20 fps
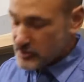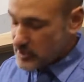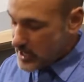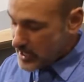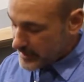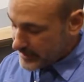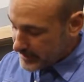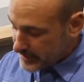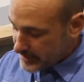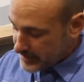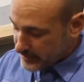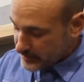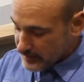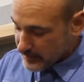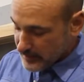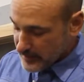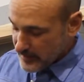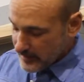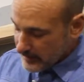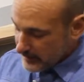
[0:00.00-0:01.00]
not here.
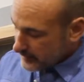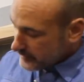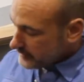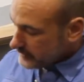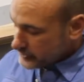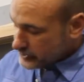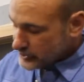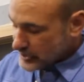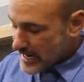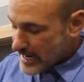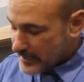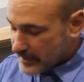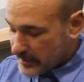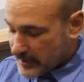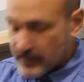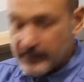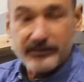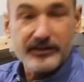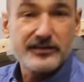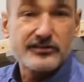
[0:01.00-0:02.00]

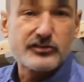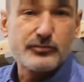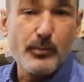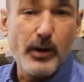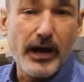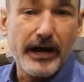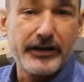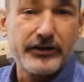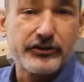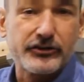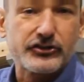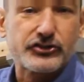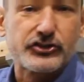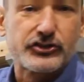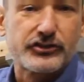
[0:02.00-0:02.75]
Checking these minor